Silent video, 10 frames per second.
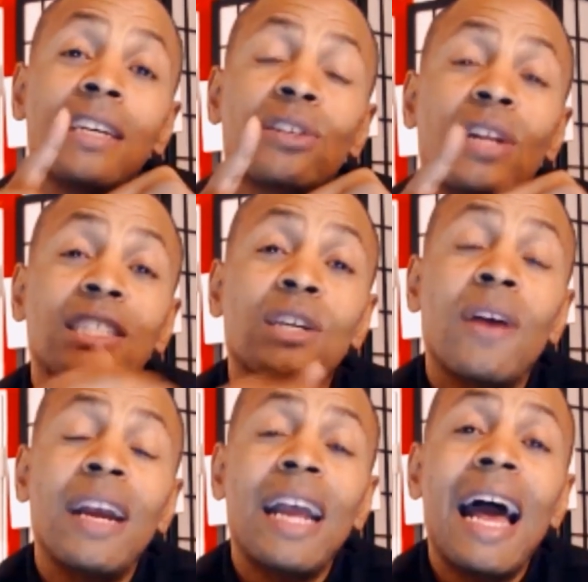So that's a
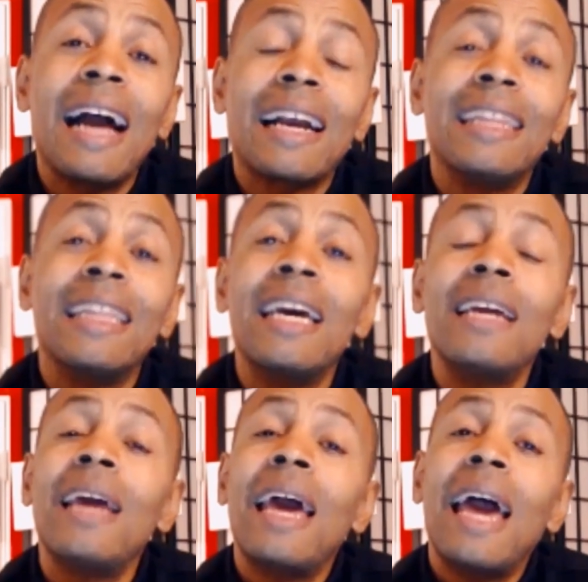great hack. And
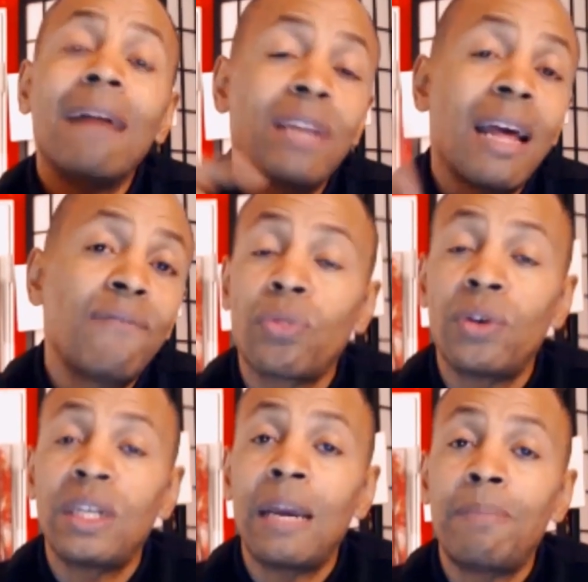then after the total
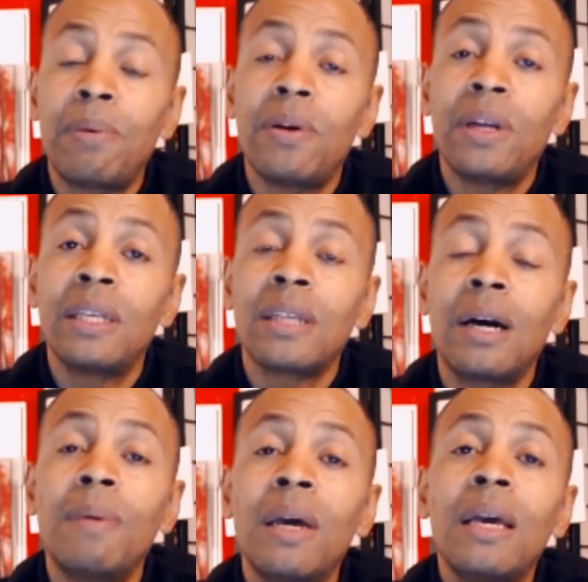30-day period is
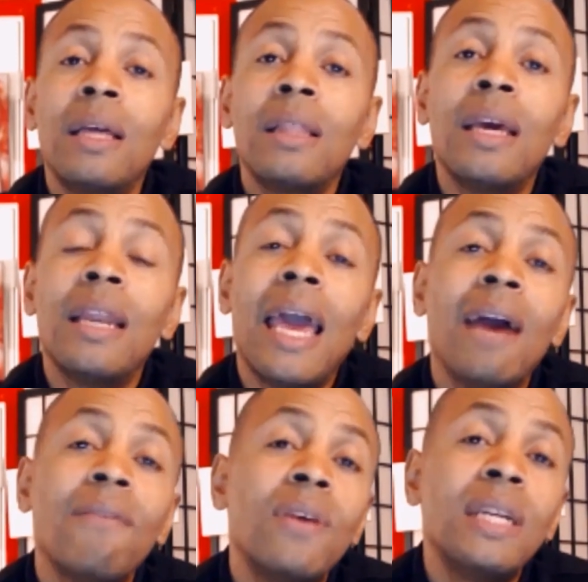up, then
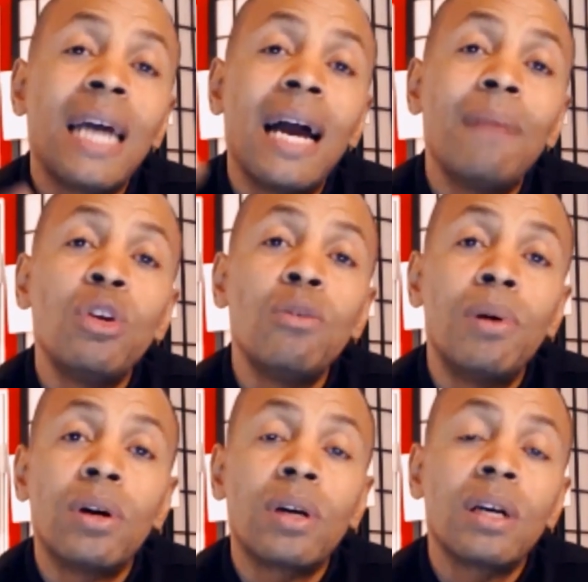every time you
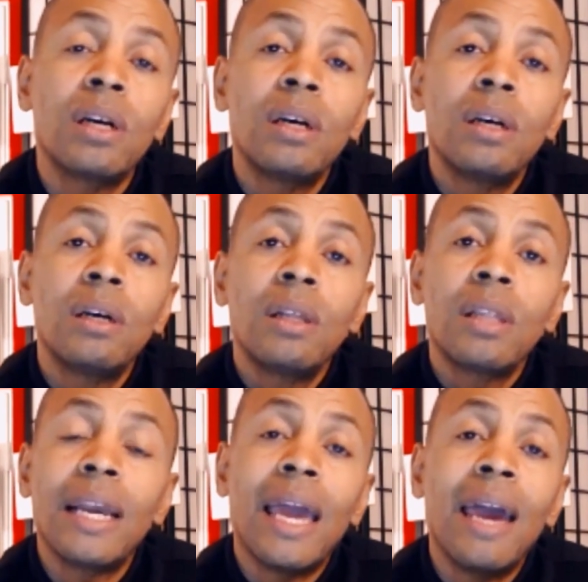book,
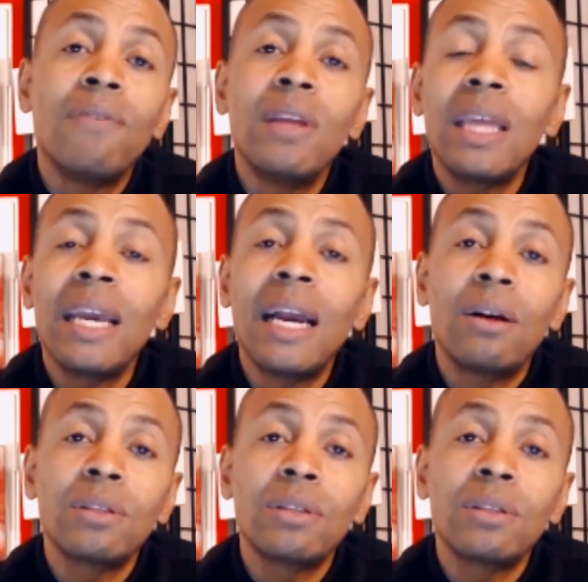like everything